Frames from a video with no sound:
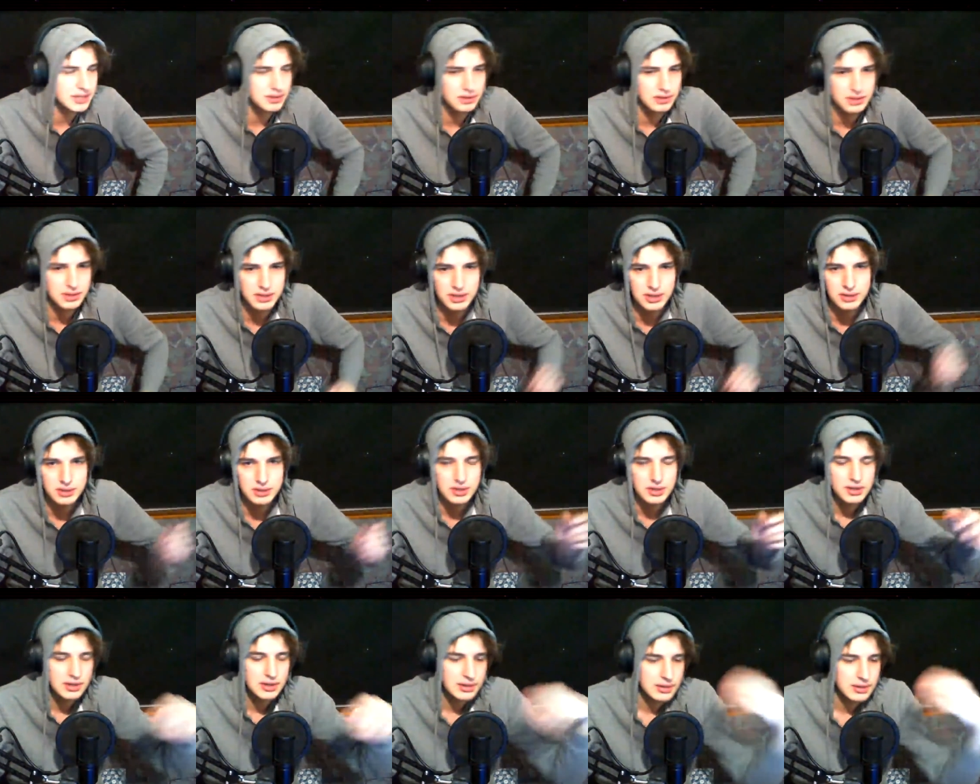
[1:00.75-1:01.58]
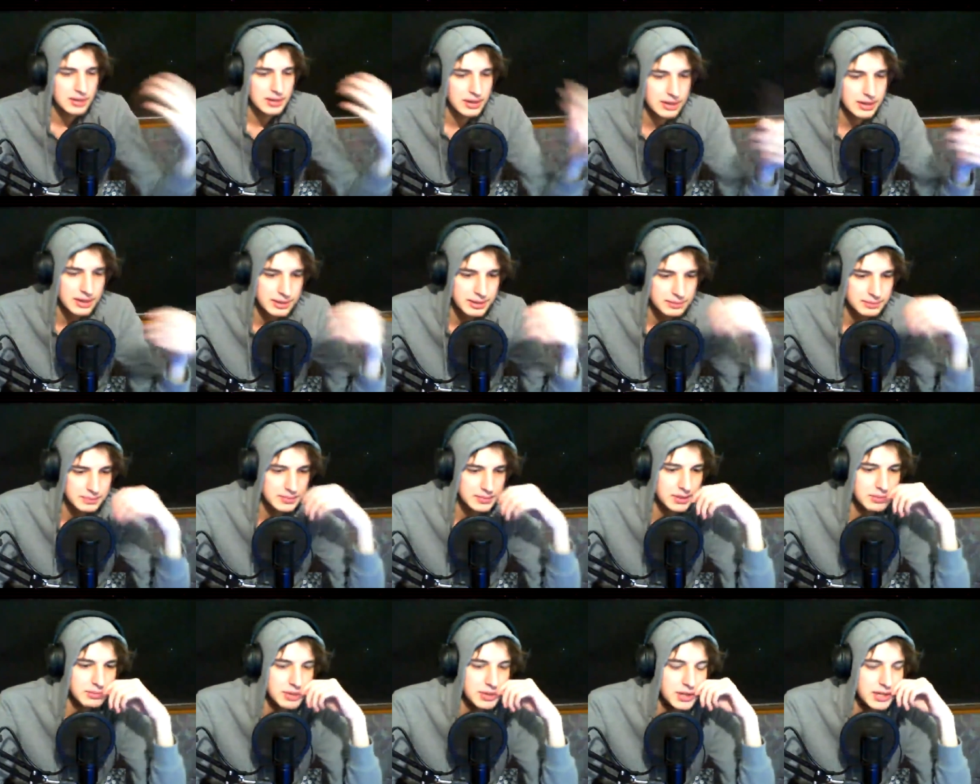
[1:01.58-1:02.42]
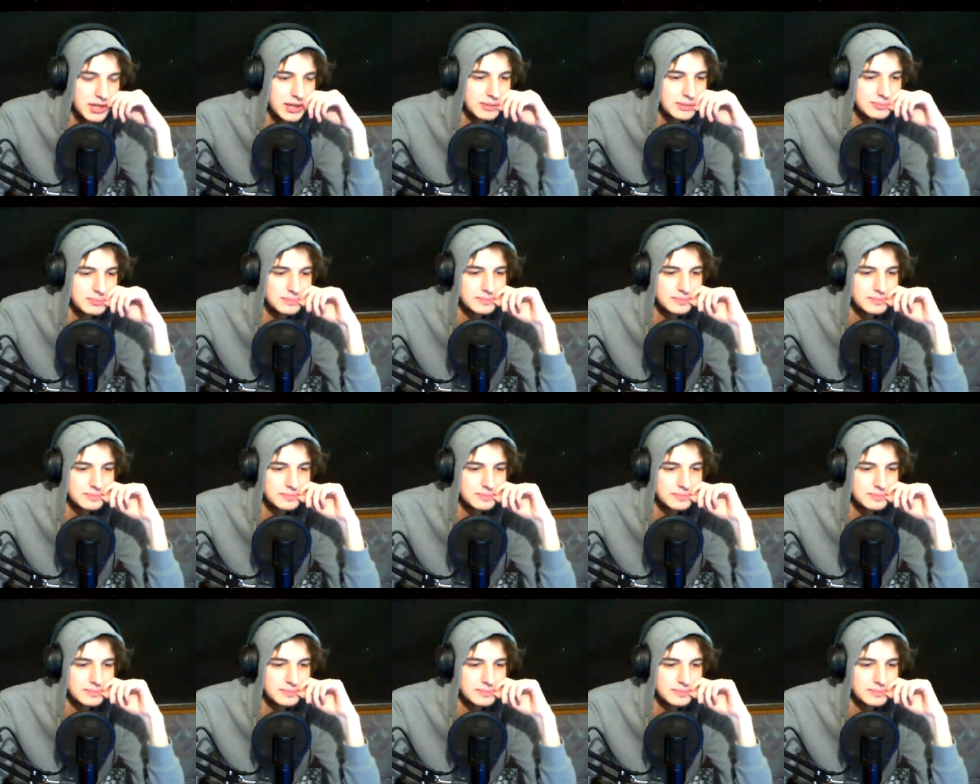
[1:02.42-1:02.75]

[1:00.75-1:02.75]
you know. I'm gonna